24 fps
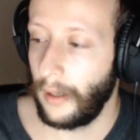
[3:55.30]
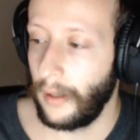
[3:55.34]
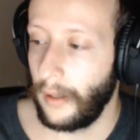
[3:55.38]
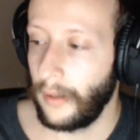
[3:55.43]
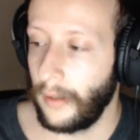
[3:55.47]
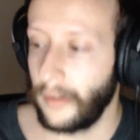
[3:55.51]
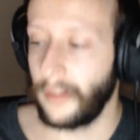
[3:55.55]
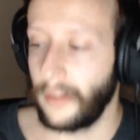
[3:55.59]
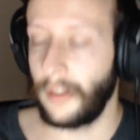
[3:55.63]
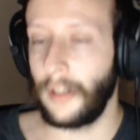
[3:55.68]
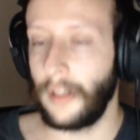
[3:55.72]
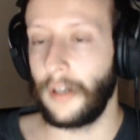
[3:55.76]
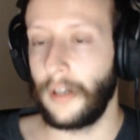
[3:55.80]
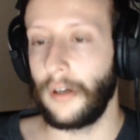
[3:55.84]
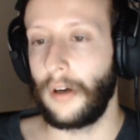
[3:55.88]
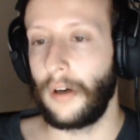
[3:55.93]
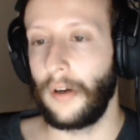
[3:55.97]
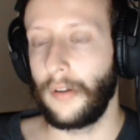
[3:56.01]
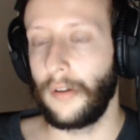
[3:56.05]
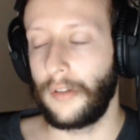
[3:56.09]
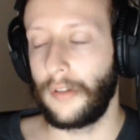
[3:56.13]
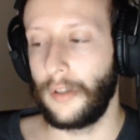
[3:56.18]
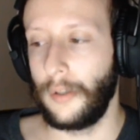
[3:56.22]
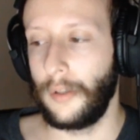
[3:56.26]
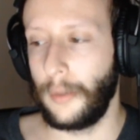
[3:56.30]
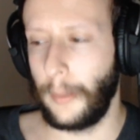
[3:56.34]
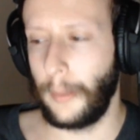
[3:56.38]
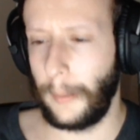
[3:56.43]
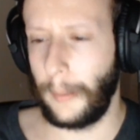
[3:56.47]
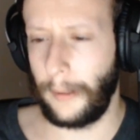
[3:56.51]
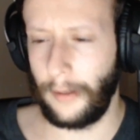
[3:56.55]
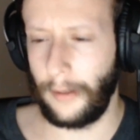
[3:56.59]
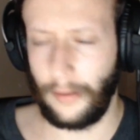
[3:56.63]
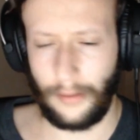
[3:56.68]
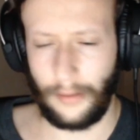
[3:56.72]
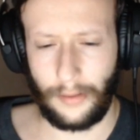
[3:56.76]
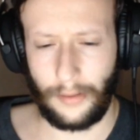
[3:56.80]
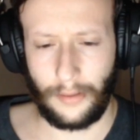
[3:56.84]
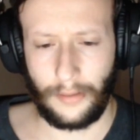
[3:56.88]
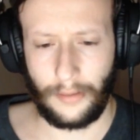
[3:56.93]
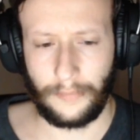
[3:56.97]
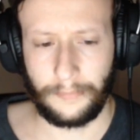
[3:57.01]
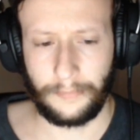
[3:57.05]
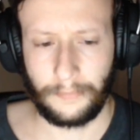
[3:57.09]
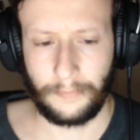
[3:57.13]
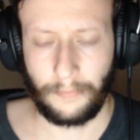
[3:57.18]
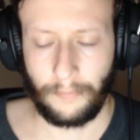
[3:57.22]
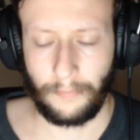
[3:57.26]
There also is
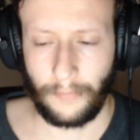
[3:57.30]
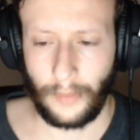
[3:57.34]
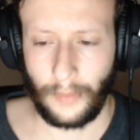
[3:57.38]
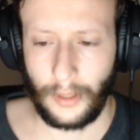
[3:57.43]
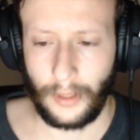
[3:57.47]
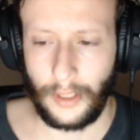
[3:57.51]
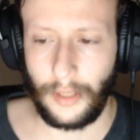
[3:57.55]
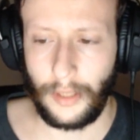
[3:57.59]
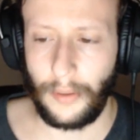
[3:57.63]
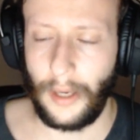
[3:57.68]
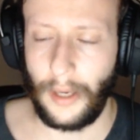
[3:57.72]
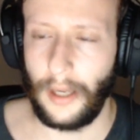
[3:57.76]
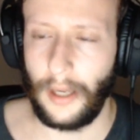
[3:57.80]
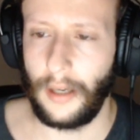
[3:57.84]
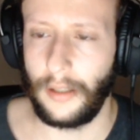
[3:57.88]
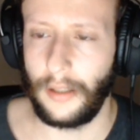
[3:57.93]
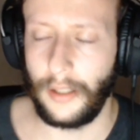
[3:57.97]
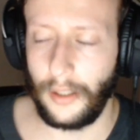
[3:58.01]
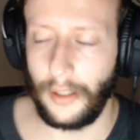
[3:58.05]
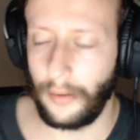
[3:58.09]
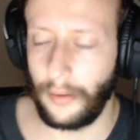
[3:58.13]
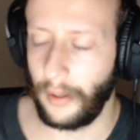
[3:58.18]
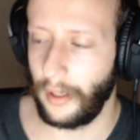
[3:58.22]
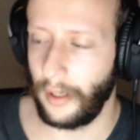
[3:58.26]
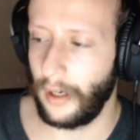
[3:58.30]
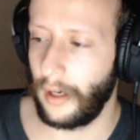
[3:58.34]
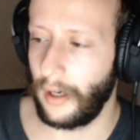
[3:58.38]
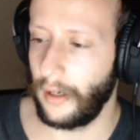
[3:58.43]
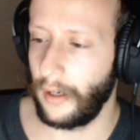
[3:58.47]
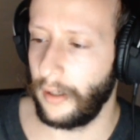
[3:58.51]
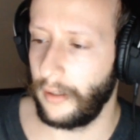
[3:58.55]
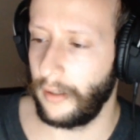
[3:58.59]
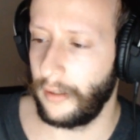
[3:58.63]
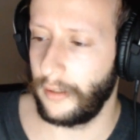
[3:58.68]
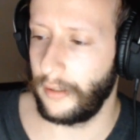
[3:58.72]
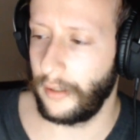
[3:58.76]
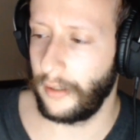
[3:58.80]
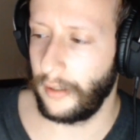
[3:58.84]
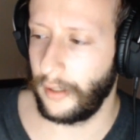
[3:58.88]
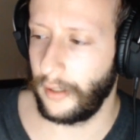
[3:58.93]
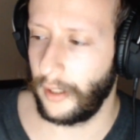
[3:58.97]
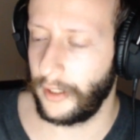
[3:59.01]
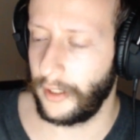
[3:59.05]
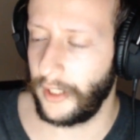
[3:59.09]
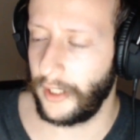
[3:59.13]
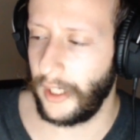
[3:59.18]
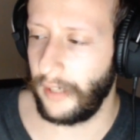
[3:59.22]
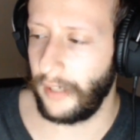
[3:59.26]
you cannot
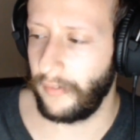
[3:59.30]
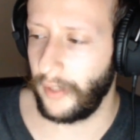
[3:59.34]
achieve the